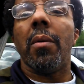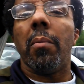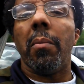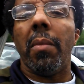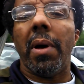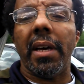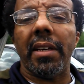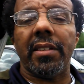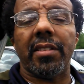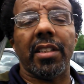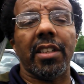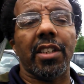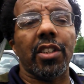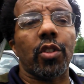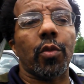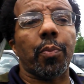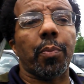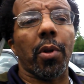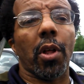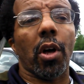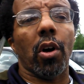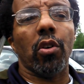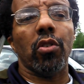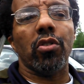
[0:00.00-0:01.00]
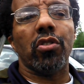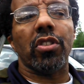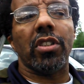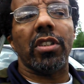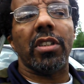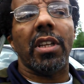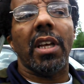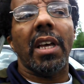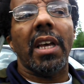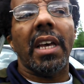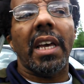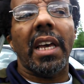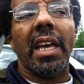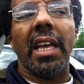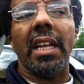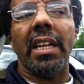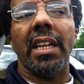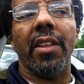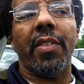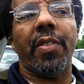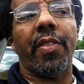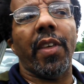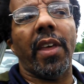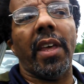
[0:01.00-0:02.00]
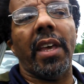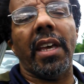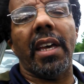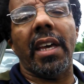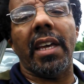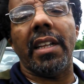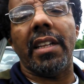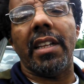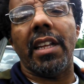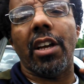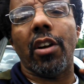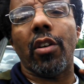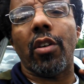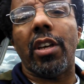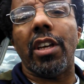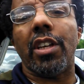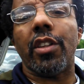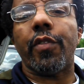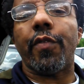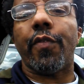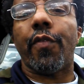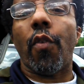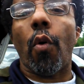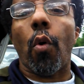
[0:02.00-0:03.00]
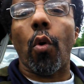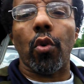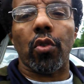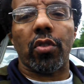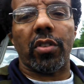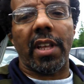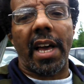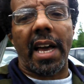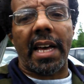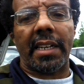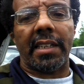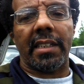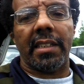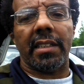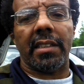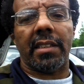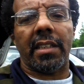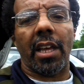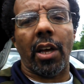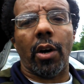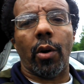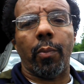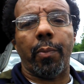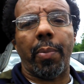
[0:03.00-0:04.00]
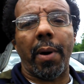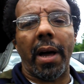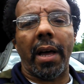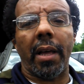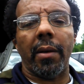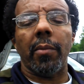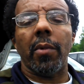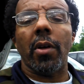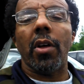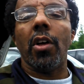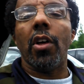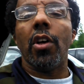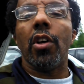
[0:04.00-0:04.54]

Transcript: makes an explosion, anything in there gets forced out of the tailpipe.